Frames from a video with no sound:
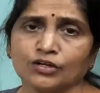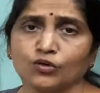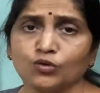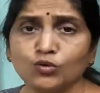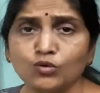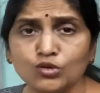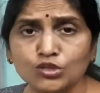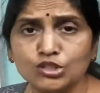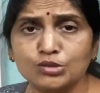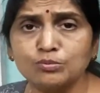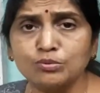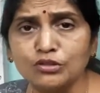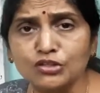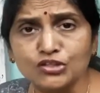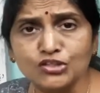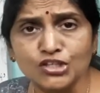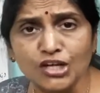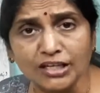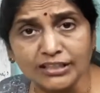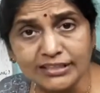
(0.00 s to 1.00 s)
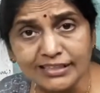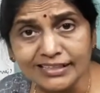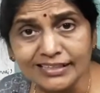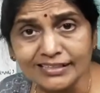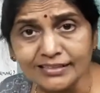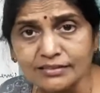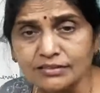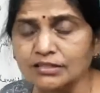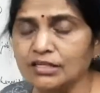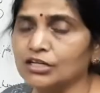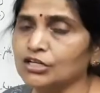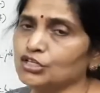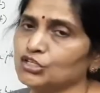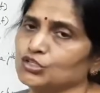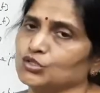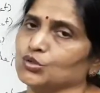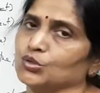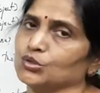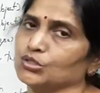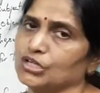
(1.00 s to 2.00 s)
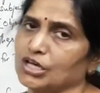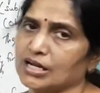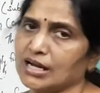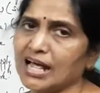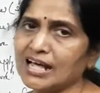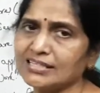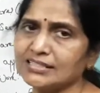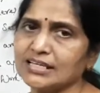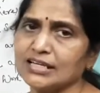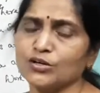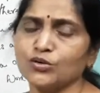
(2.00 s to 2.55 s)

Whose books are these? So you are asking